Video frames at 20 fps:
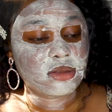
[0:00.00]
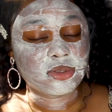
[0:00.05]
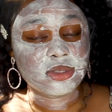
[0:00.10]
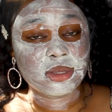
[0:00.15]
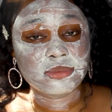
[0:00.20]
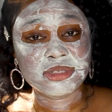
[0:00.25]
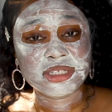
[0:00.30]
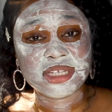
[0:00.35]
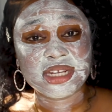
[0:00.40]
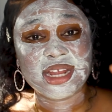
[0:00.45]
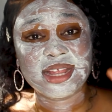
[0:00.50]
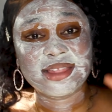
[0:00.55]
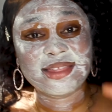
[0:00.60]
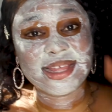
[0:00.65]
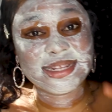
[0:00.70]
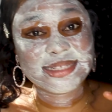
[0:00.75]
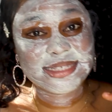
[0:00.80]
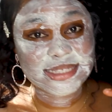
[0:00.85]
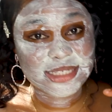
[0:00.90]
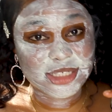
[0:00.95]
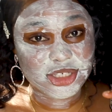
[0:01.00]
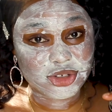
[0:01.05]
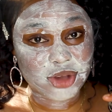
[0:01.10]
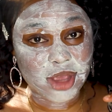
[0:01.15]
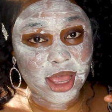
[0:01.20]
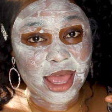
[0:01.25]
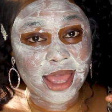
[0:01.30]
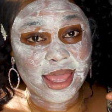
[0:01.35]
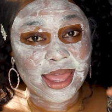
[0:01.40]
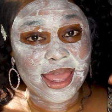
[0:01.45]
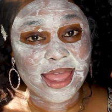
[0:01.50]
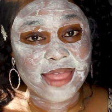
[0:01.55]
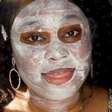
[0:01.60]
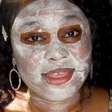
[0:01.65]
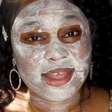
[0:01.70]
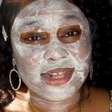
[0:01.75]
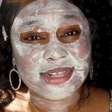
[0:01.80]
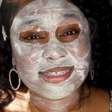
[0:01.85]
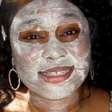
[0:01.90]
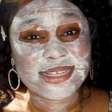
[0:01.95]
so I'm just gonna let this dry and
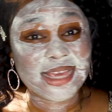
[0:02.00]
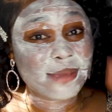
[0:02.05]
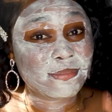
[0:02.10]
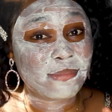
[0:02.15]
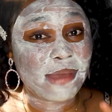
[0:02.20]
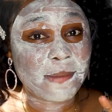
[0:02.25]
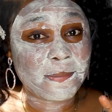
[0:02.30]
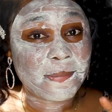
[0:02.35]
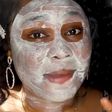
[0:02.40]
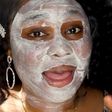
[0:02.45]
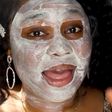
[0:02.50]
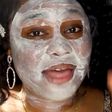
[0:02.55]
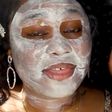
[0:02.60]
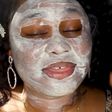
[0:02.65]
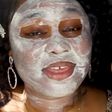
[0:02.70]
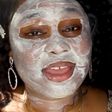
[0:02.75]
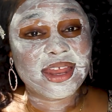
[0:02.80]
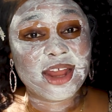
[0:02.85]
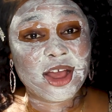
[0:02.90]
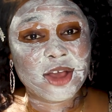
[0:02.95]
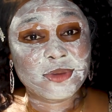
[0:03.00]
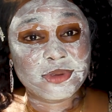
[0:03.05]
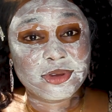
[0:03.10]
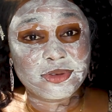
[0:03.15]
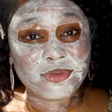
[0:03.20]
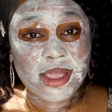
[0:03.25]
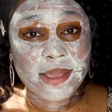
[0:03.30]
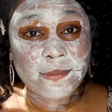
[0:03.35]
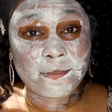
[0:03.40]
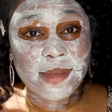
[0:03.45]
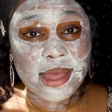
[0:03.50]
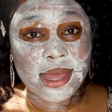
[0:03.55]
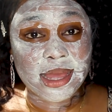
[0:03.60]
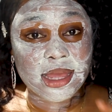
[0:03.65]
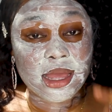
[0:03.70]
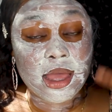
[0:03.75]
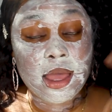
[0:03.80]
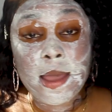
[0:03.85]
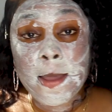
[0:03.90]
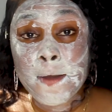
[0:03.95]
then take my bath and I'll be right back
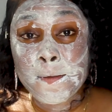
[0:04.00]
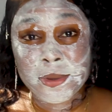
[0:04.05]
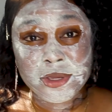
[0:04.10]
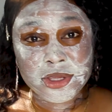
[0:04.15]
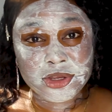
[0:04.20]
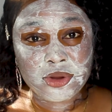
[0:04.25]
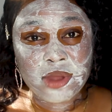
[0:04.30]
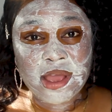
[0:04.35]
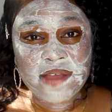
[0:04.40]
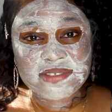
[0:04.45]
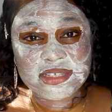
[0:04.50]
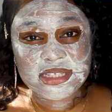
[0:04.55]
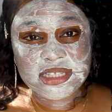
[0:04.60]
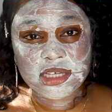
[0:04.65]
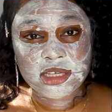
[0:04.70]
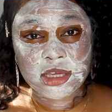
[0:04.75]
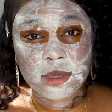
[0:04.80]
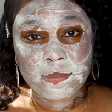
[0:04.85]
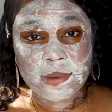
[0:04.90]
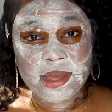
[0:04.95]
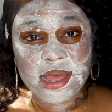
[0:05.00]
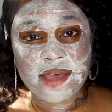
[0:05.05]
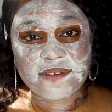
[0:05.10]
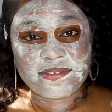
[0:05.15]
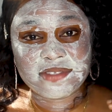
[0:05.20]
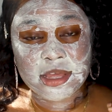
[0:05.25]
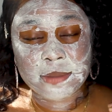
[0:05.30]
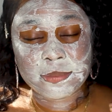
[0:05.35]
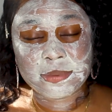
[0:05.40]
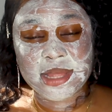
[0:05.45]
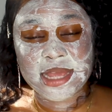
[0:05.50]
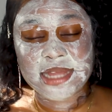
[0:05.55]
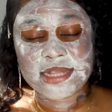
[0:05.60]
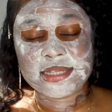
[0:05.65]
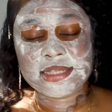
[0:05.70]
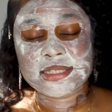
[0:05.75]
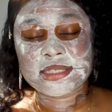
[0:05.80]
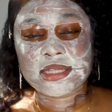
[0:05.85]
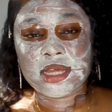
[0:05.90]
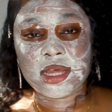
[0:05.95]
but you don't have to take your bath after
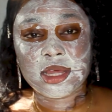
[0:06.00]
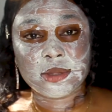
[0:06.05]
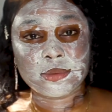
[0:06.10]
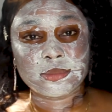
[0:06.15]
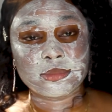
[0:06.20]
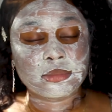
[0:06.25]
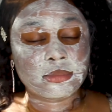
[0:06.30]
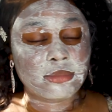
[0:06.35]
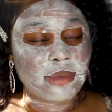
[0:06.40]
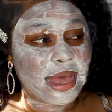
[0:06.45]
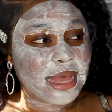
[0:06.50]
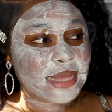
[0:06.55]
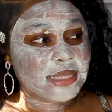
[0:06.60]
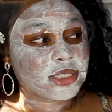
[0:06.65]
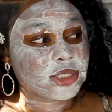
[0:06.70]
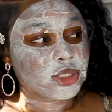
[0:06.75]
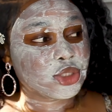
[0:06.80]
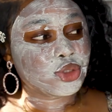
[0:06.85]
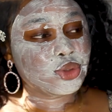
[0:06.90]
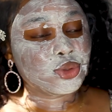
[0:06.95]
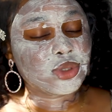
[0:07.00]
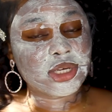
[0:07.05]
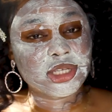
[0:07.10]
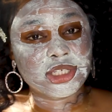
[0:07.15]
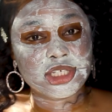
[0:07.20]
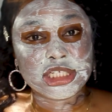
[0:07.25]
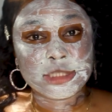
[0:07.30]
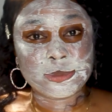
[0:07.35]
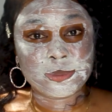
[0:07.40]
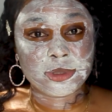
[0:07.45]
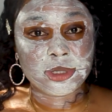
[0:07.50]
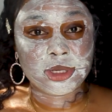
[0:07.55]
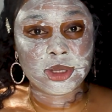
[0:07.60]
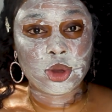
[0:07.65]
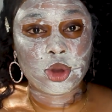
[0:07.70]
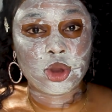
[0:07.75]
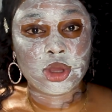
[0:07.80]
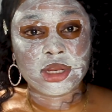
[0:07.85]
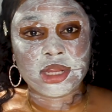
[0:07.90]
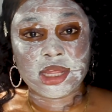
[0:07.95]
applying this um, mask you can just put it
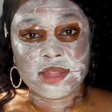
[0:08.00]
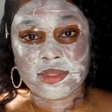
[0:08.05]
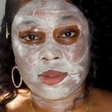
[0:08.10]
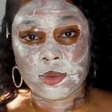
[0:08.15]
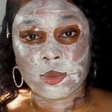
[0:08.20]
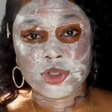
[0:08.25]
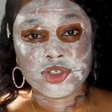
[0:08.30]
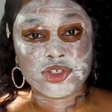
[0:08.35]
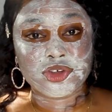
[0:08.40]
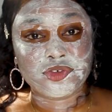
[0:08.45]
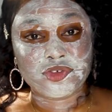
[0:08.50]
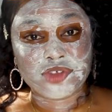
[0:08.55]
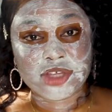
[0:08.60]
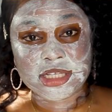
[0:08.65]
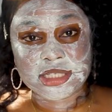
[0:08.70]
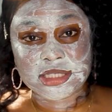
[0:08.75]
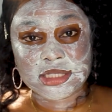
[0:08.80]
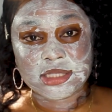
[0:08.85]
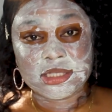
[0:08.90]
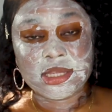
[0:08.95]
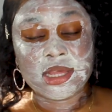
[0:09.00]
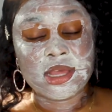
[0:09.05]
on and then wash your face